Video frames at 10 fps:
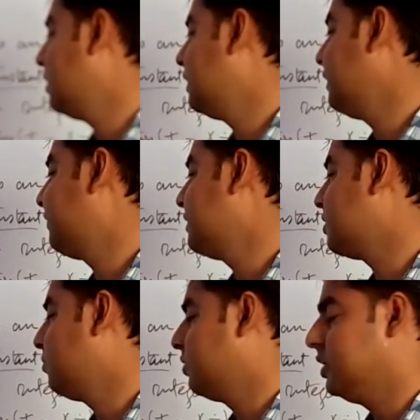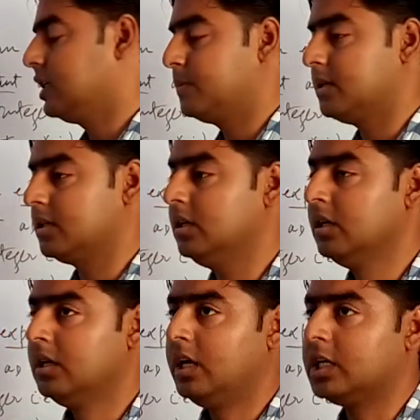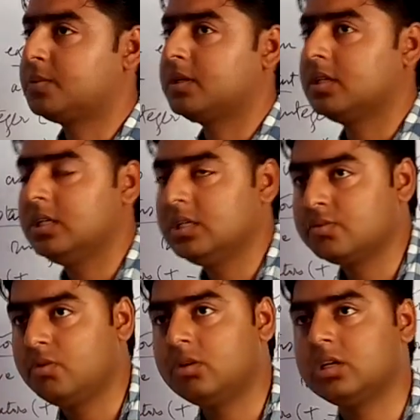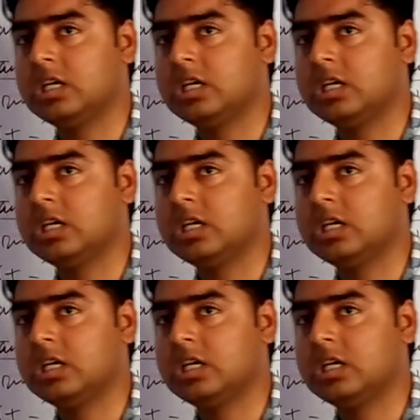definition. What is expression? Expression is what?